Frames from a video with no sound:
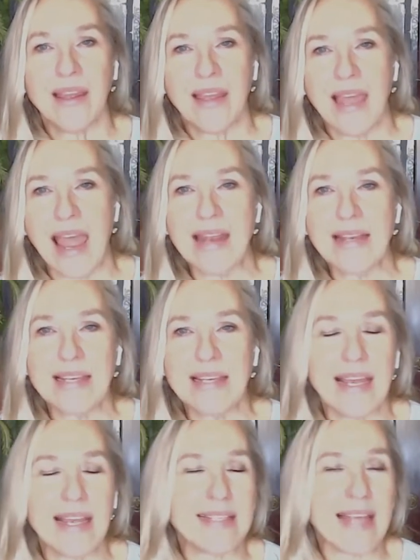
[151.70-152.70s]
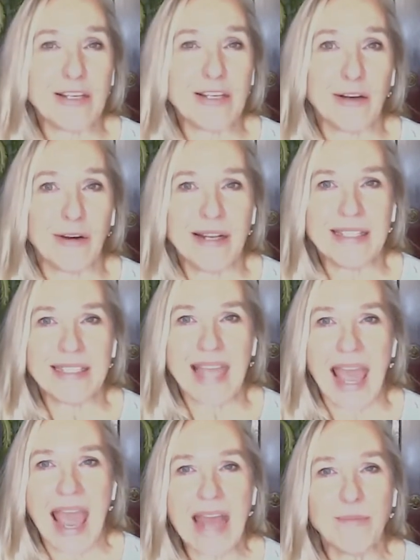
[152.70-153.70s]
And essential oils
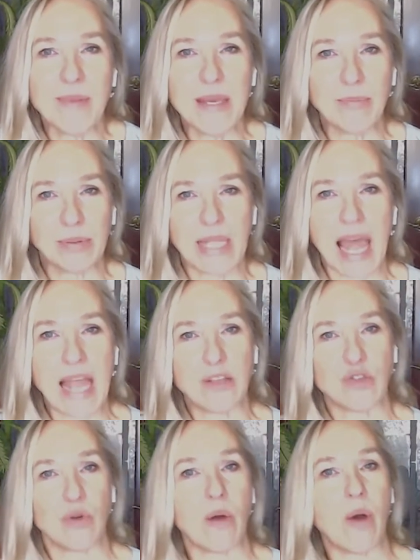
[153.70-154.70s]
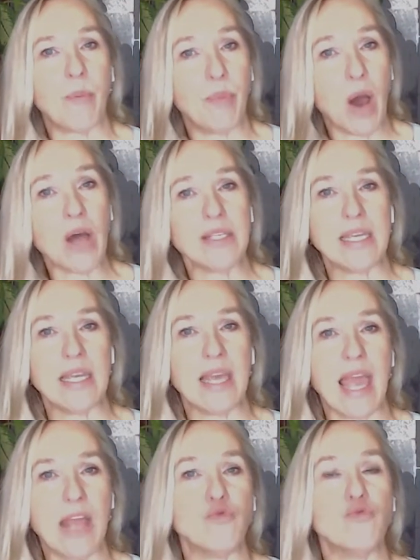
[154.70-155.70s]
can be applied to our body
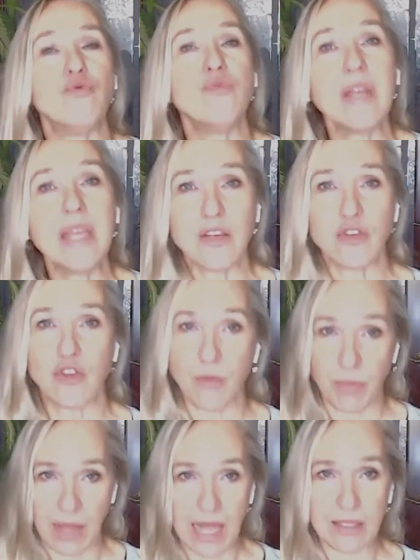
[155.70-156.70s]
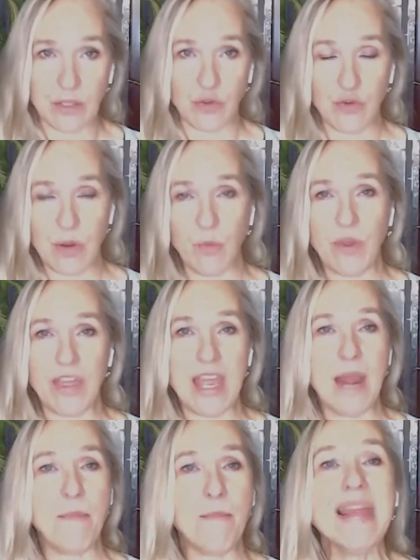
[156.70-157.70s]
and reach the bloodstream
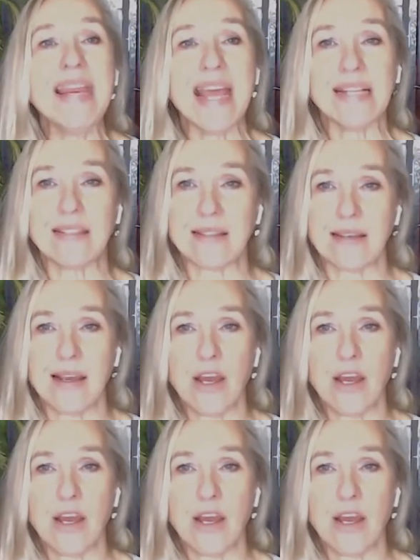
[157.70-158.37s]
within minutes,